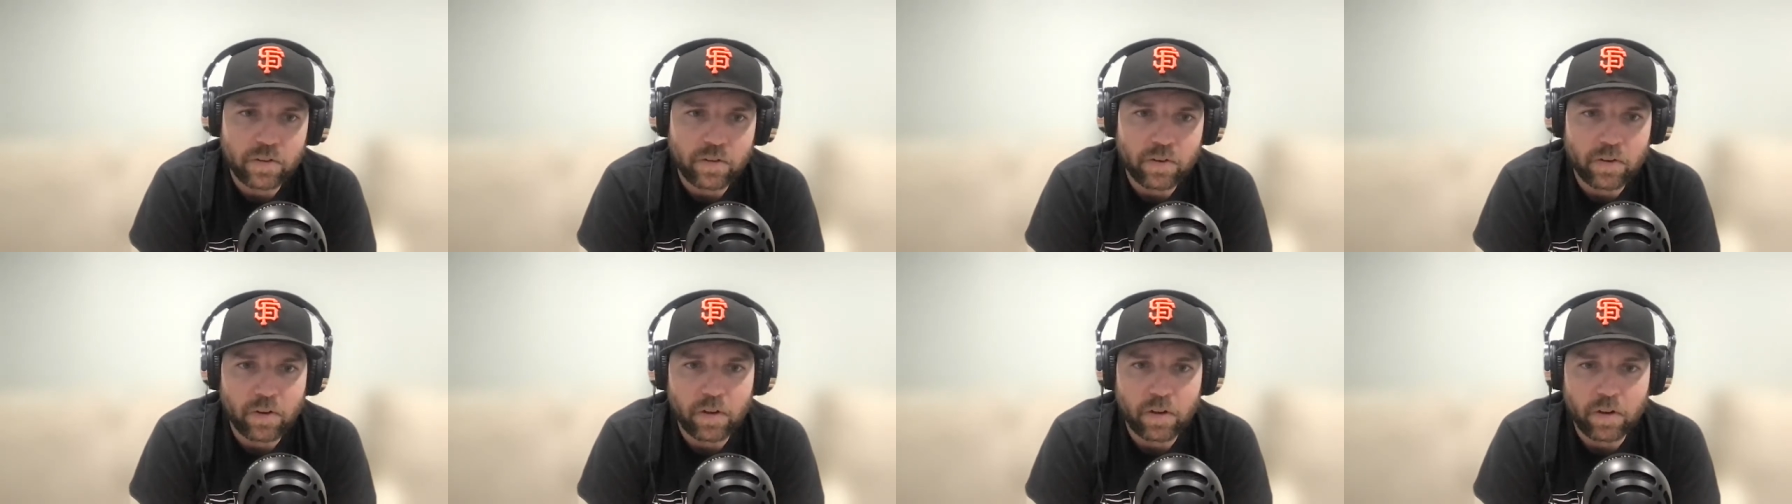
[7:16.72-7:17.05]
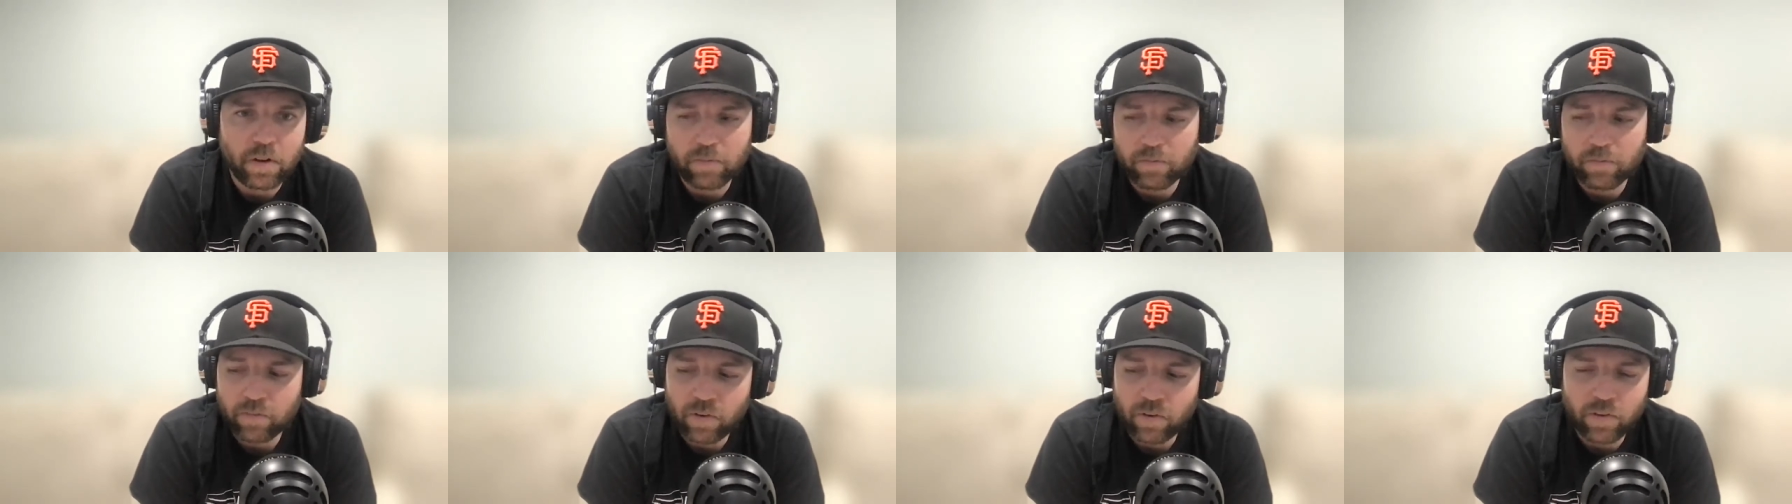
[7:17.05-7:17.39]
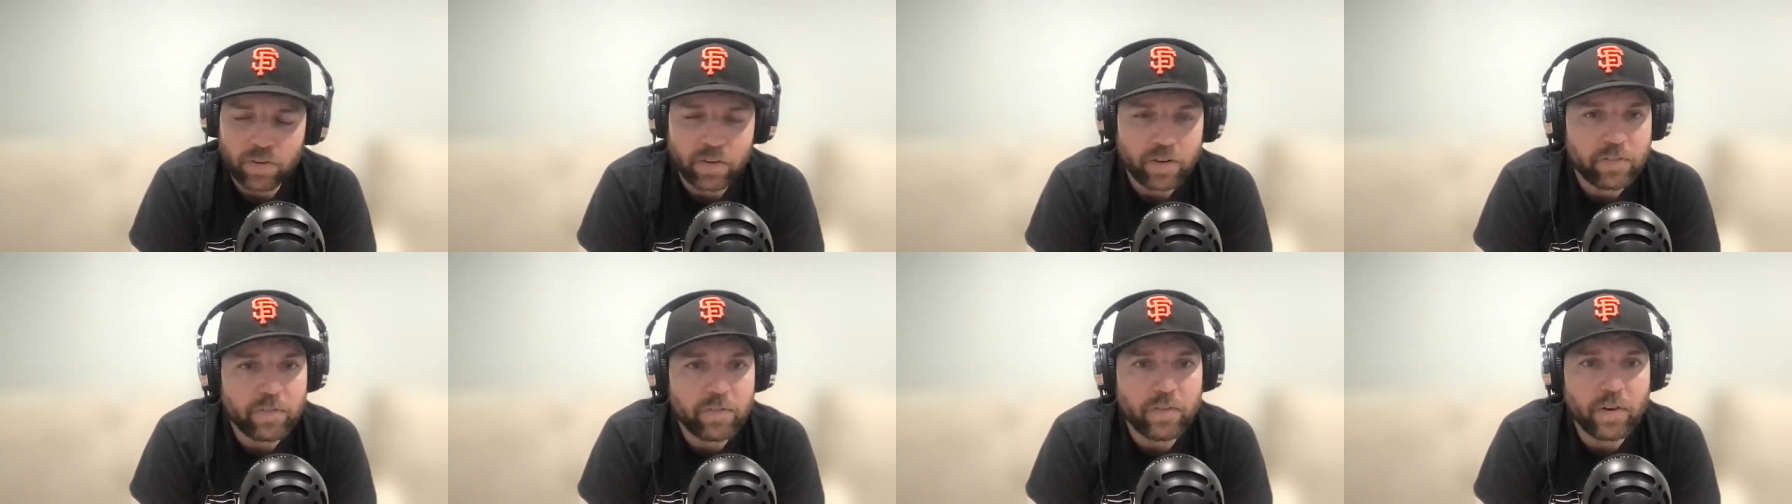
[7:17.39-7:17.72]
um
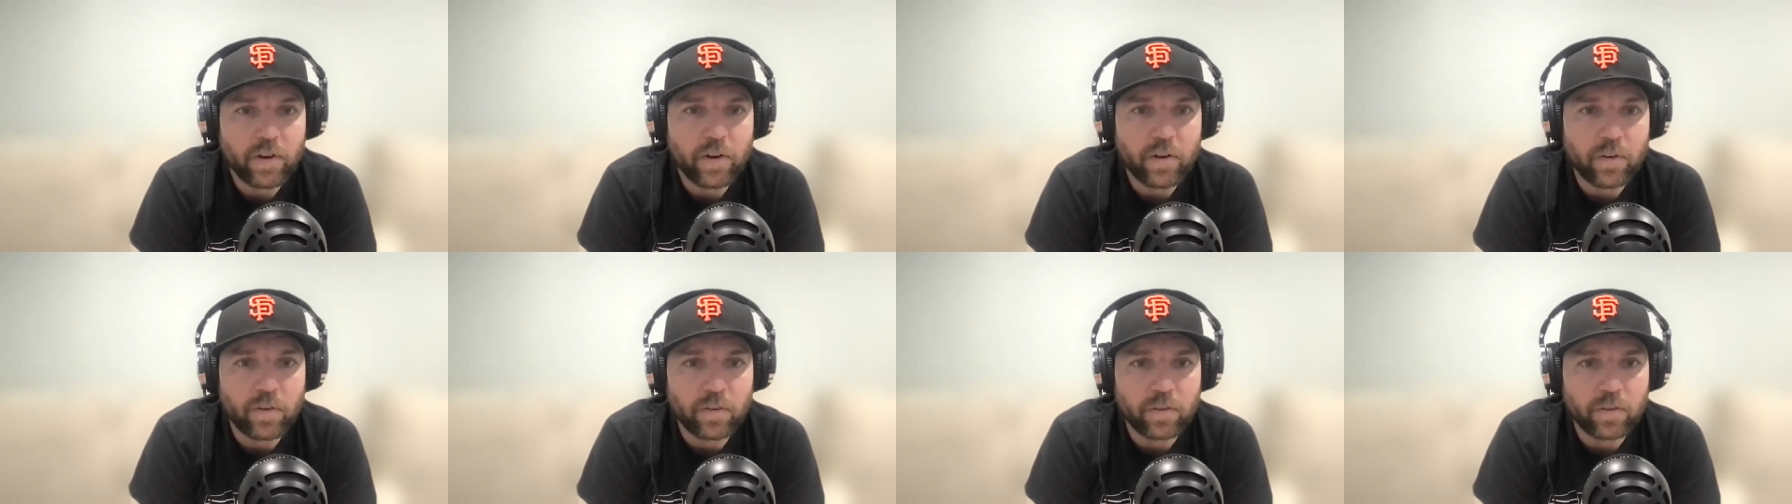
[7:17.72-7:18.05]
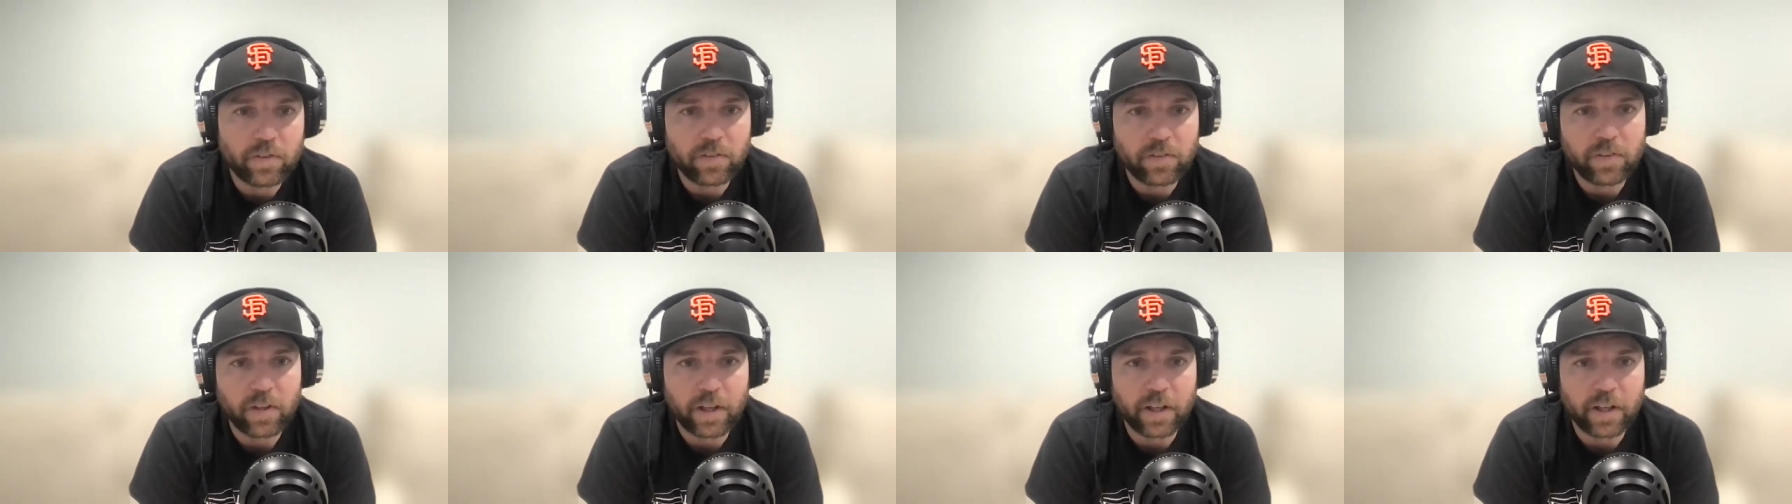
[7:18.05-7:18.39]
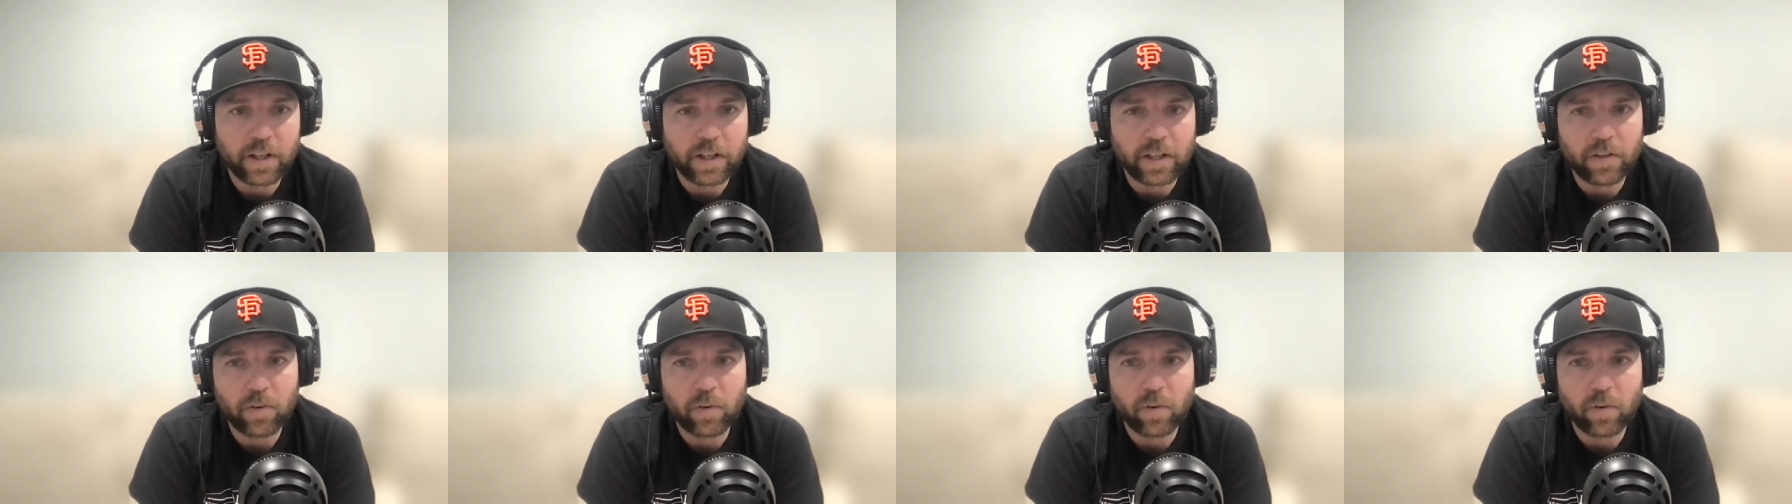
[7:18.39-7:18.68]
on their phone saying it